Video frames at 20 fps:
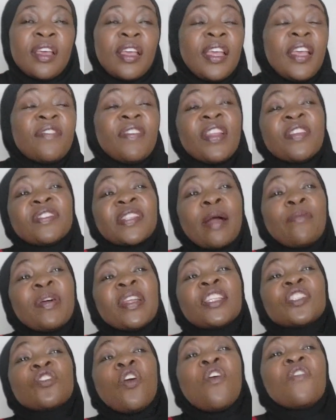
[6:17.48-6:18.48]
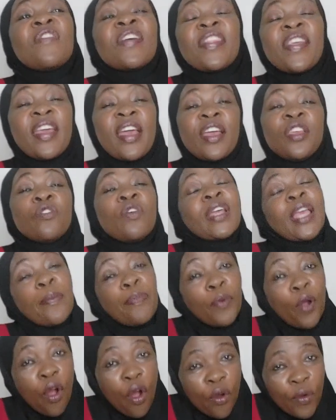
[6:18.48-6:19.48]
even if someone is over there, you
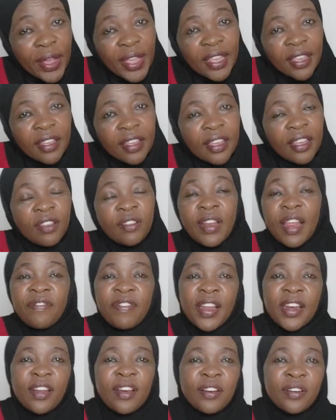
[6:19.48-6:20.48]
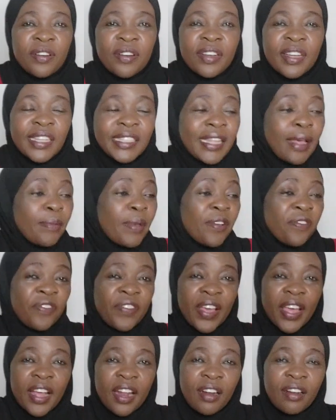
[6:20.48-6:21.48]
keep going. You never know. They may
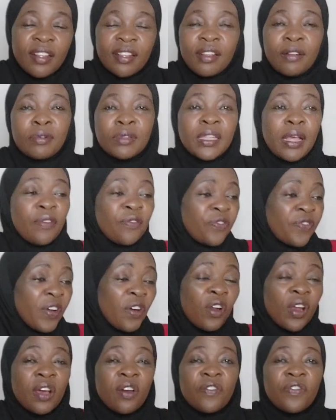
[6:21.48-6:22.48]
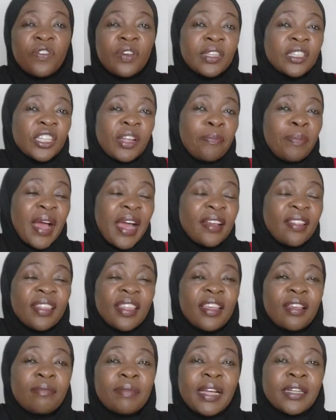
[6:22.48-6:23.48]
fail, or they fall off. It's a bad
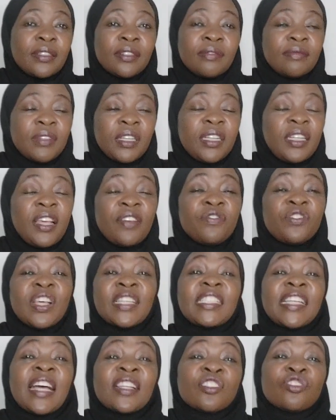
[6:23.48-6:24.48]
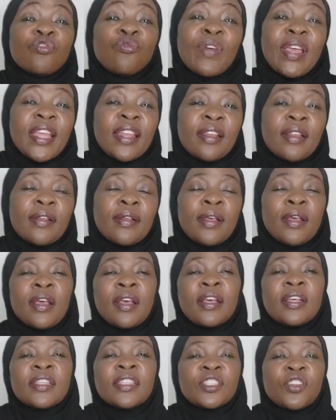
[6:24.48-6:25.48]
thing, but it gives you a chance to win.
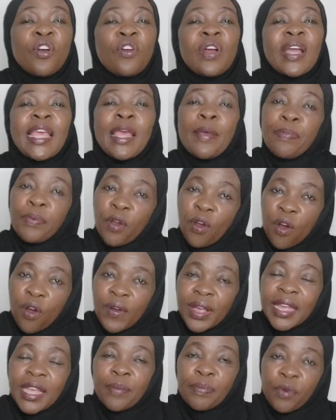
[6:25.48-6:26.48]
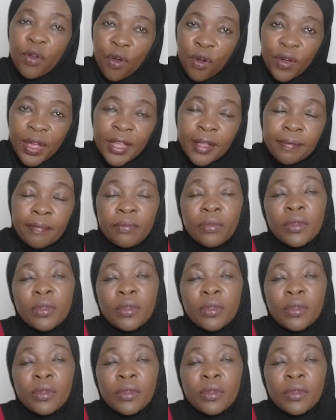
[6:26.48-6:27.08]
So keep going, keep going.